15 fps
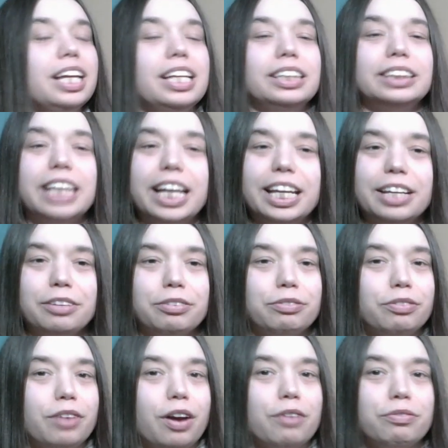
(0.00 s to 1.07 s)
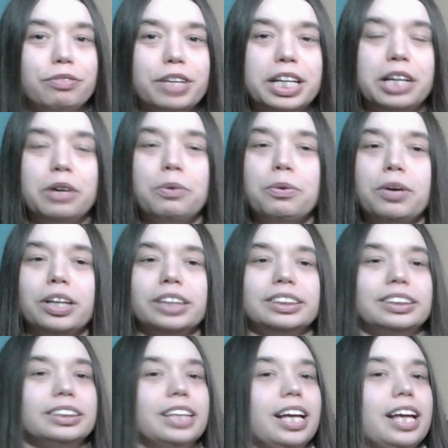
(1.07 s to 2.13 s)
take a free
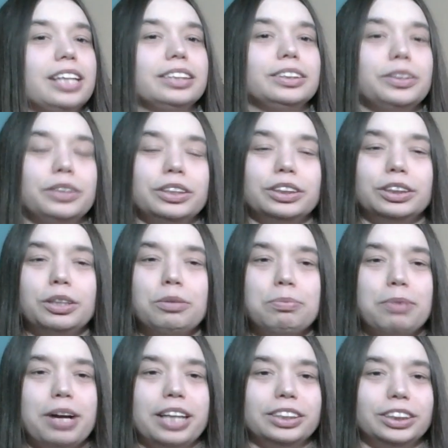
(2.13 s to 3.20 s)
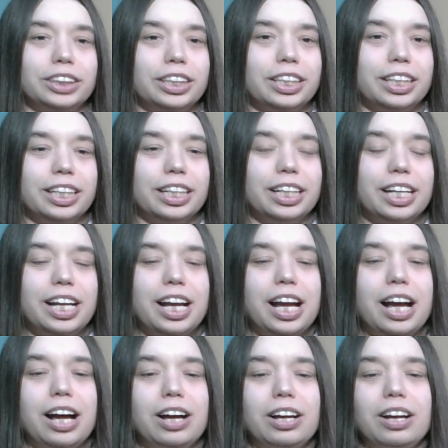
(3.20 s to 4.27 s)
course so there's no pressure
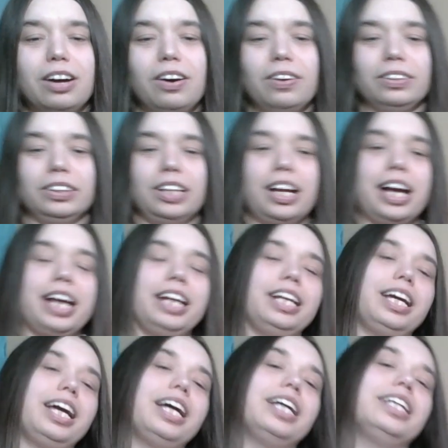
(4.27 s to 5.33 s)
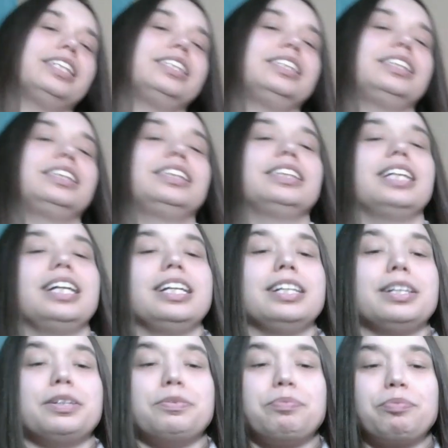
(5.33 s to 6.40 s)
online, and
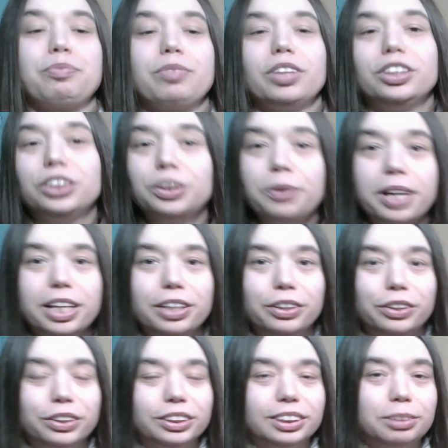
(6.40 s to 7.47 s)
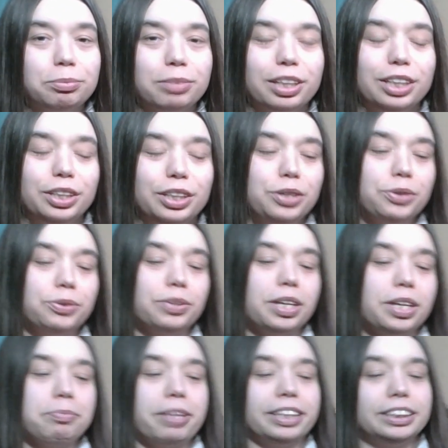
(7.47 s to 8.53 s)
so I can learn something new,
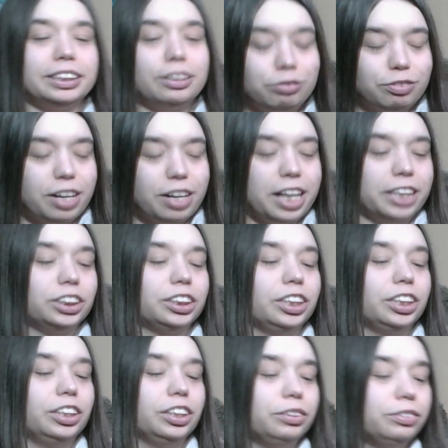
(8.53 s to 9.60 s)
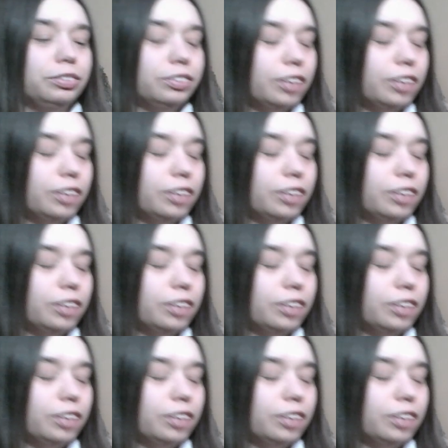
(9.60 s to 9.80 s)
keep myself fresh, you know.